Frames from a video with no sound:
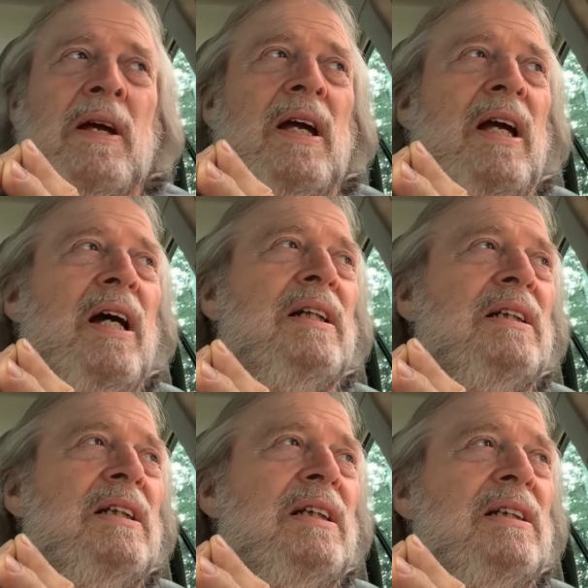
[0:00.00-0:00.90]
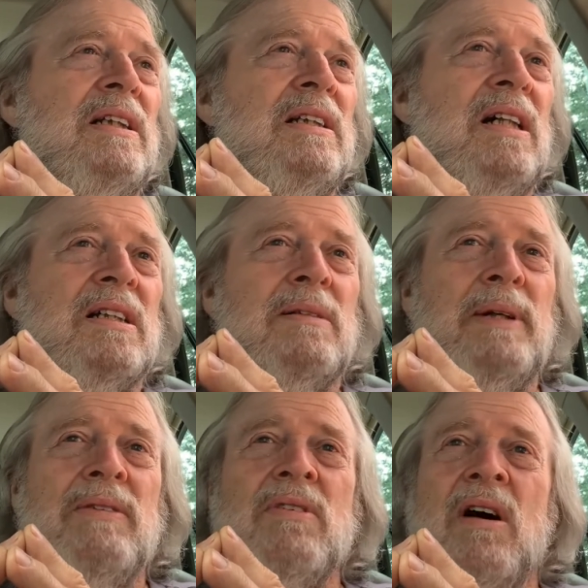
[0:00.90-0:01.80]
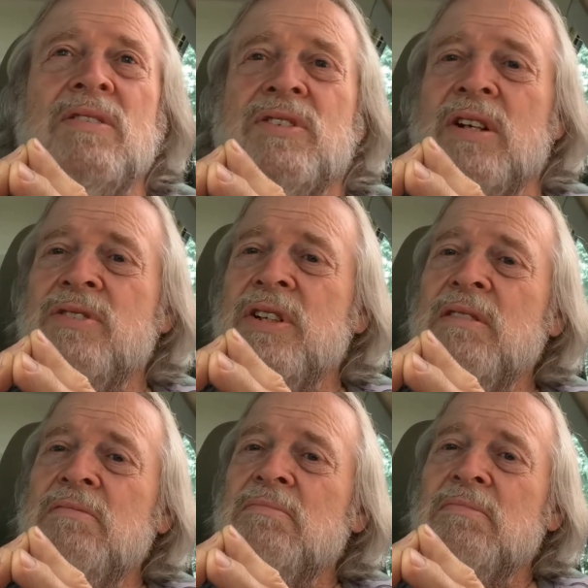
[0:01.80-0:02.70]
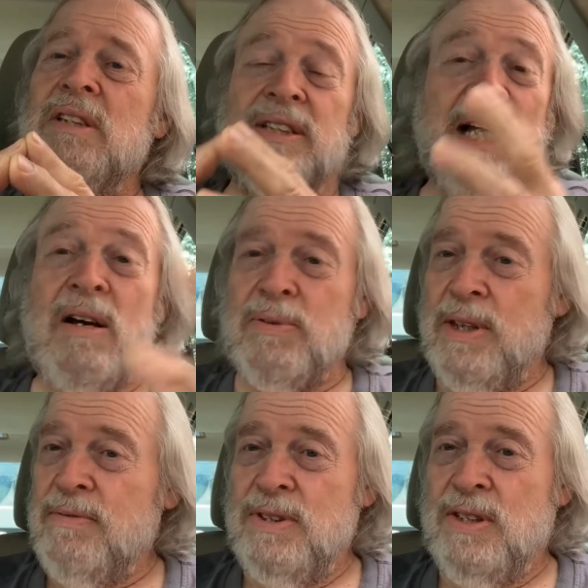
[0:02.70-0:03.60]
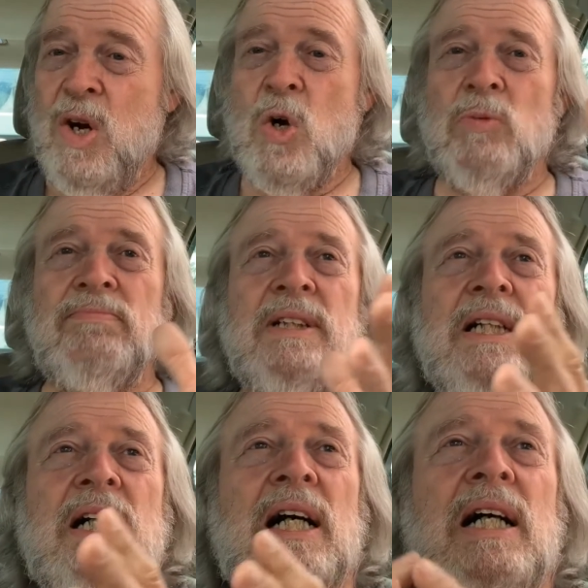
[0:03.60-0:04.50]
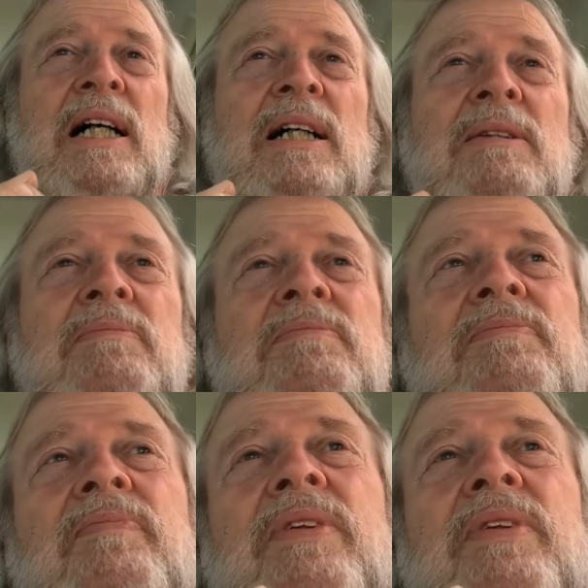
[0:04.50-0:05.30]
And then he talks about not judging the South, even so, and